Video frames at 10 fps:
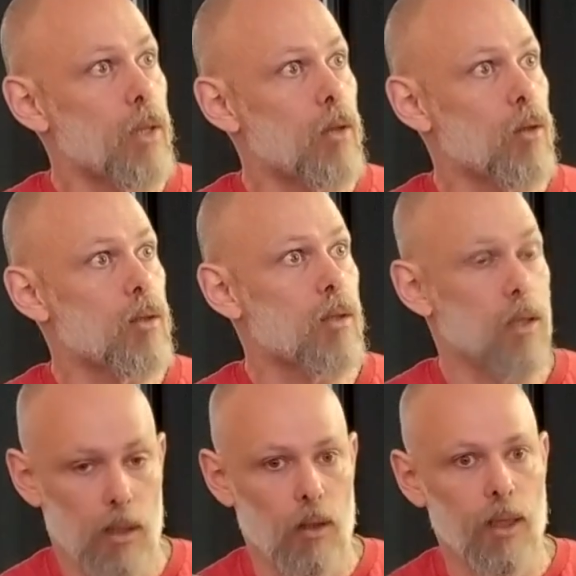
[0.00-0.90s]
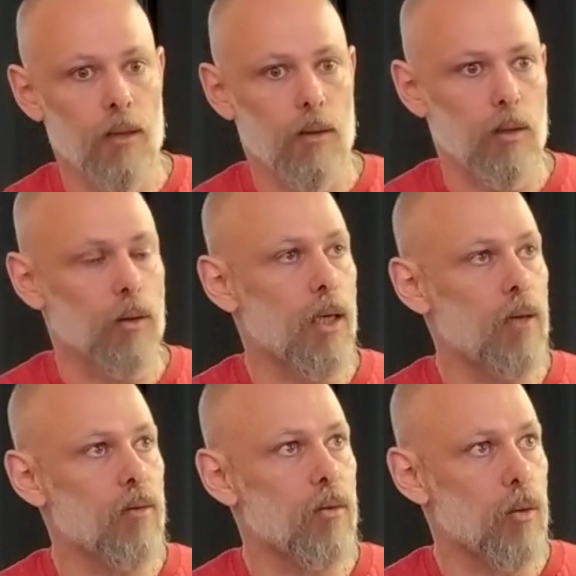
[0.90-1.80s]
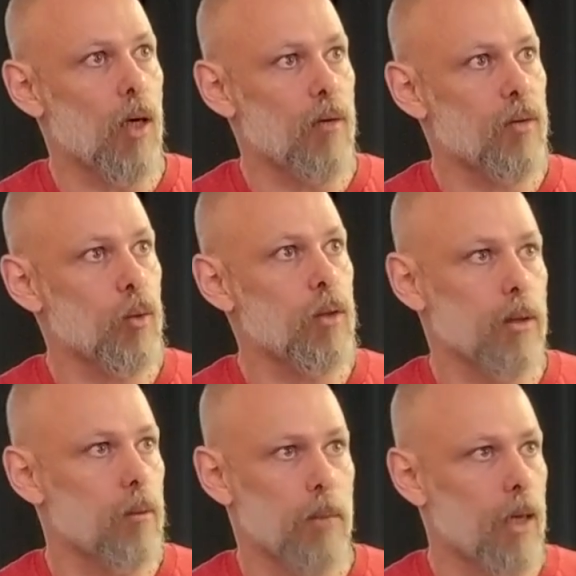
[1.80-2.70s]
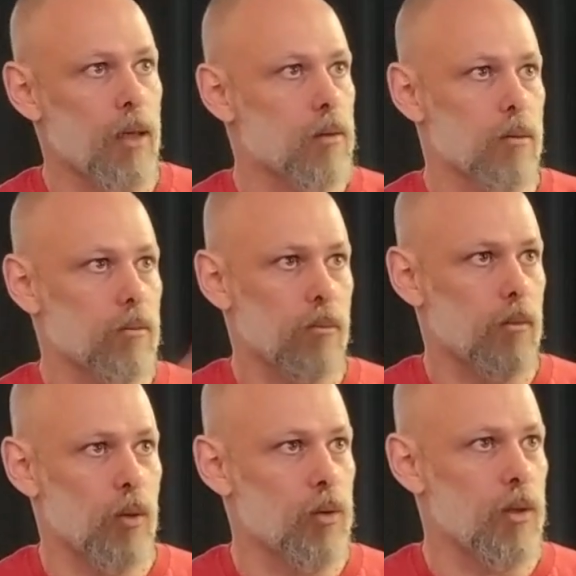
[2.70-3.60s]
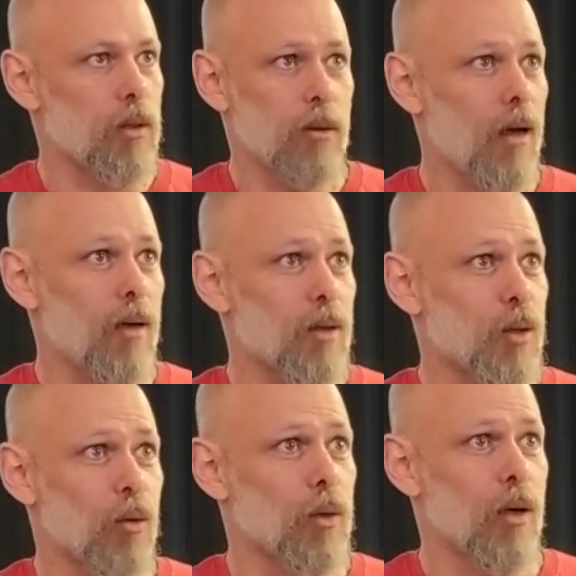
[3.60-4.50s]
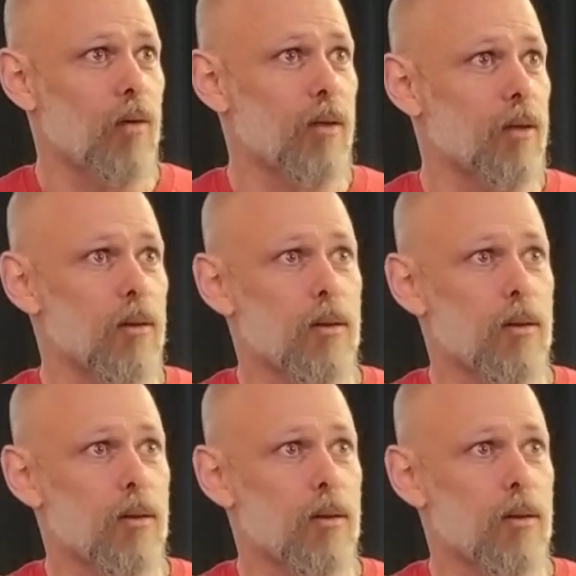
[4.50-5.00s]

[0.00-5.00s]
Because again, in the cave, you have to win. Guys losing, yeah, sure, we love it.